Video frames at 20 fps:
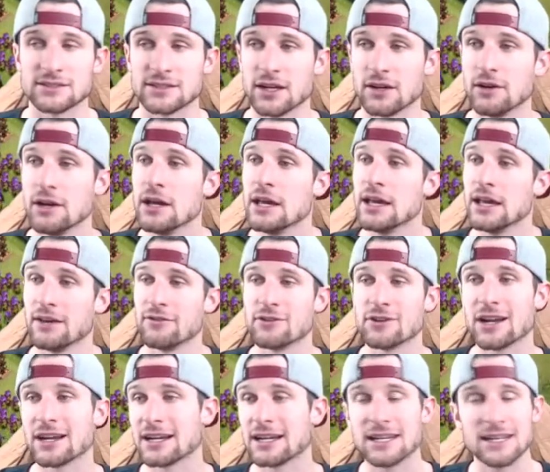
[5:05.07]
So if you're
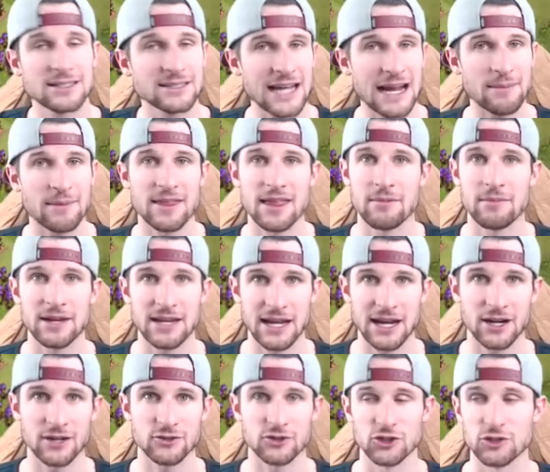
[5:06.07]
not getting attacked by that many
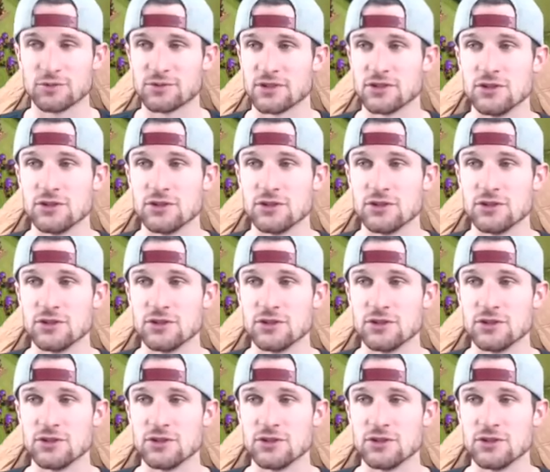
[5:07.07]
air troops,